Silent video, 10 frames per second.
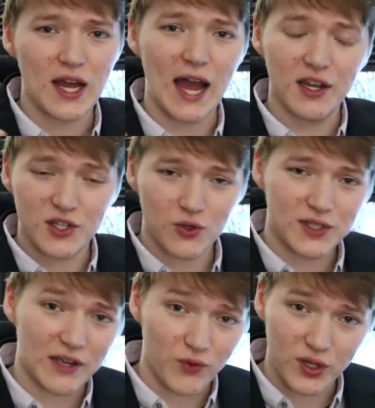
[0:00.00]

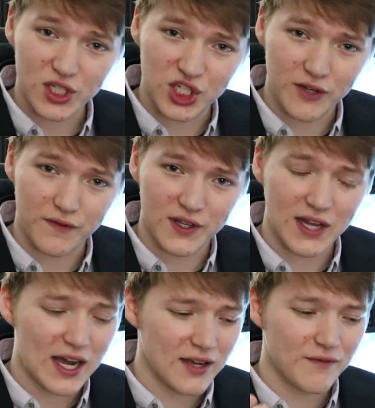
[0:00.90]
Attitudes have really
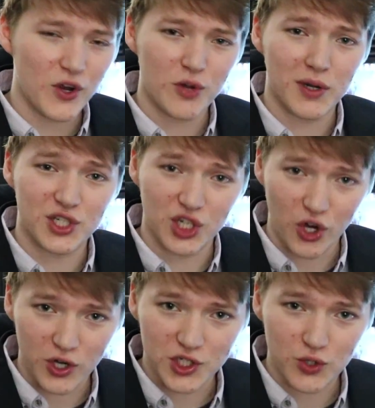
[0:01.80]
shifted. I very much
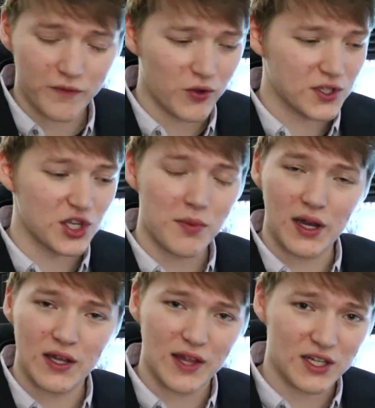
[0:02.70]
encourage you, if you're
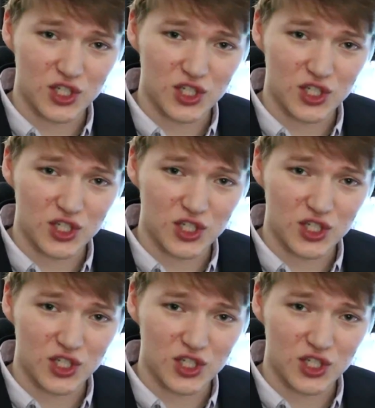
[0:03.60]
somebody that